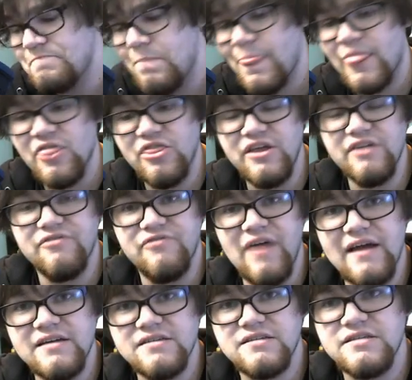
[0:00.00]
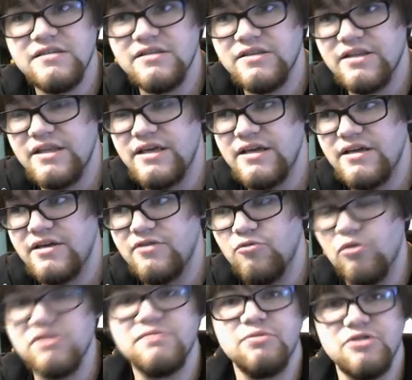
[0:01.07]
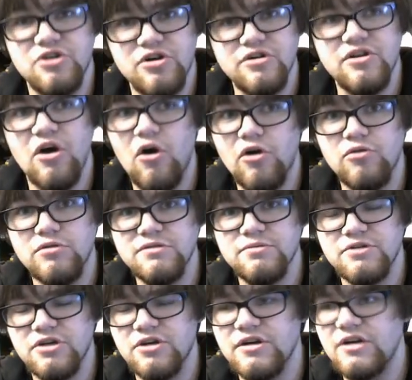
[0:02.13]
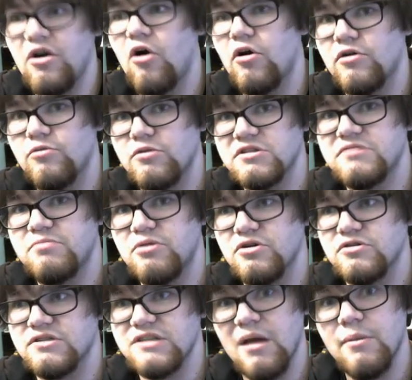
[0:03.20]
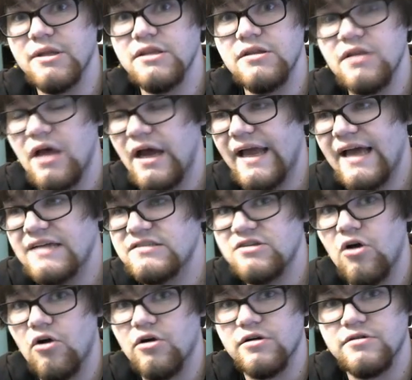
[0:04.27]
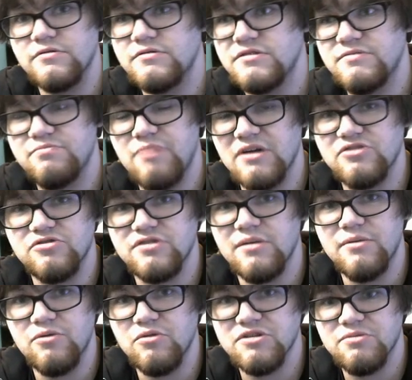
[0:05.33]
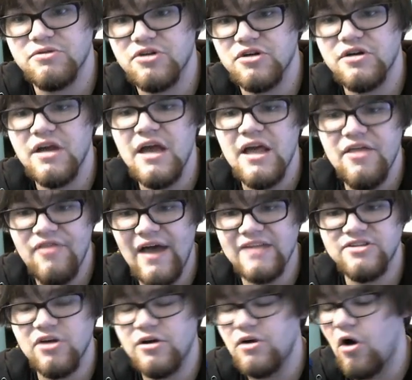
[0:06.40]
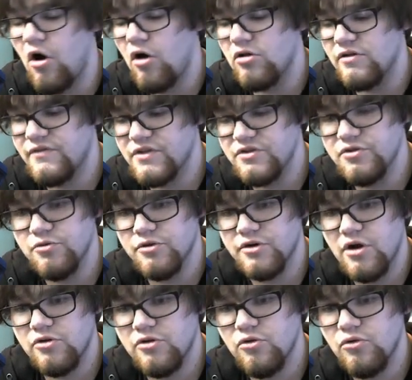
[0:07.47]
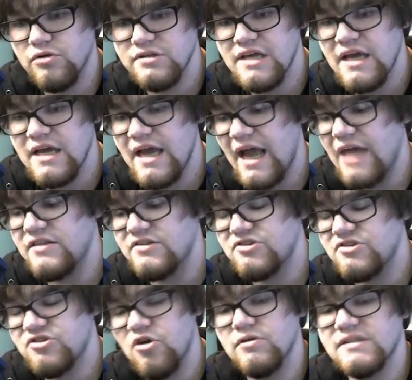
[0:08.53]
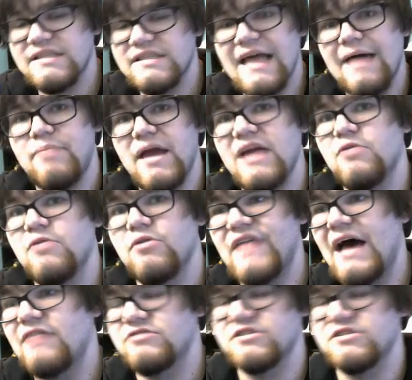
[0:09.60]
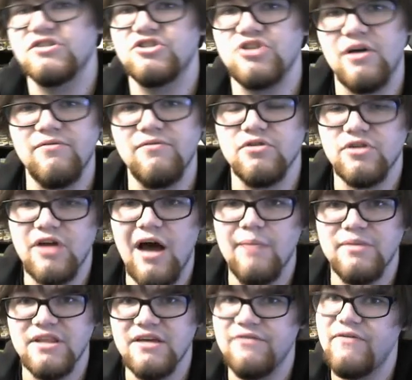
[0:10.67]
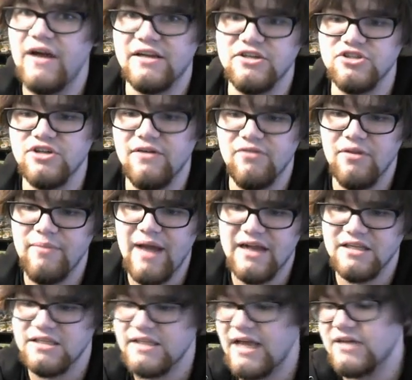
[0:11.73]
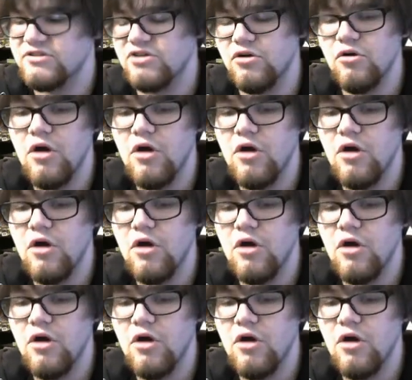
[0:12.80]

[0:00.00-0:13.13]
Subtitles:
the effect, the once per turn, the hard once per turn, and hard once per summon, I guess, hard special summon once per turn, that's on all of the newer Darklords, and so is that pay 1,000 and shuffle, copy the effect and shuffle it back in the deck. So